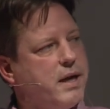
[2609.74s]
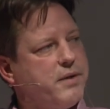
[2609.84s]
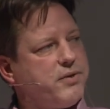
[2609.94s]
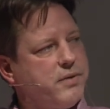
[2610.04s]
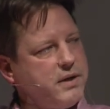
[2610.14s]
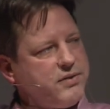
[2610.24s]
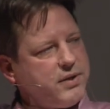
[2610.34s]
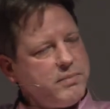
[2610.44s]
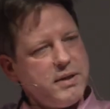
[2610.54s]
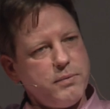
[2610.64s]
So there is
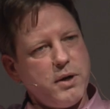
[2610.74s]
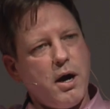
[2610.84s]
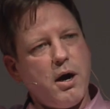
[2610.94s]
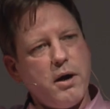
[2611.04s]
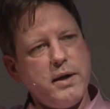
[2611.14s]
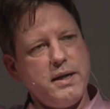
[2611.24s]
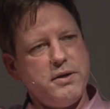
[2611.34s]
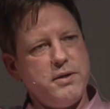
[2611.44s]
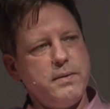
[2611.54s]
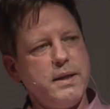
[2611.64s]
something that we're already
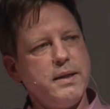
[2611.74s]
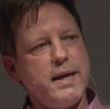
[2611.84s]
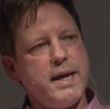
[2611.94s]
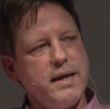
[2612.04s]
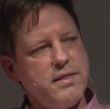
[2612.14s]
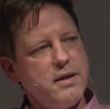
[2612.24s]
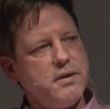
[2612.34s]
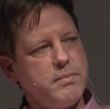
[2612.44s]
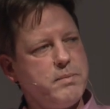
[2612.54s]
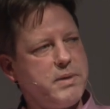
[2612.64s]
doing that I think
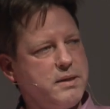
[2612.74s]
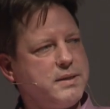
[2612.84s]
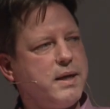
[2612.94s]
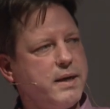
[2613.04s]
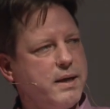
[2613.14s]
could be built on.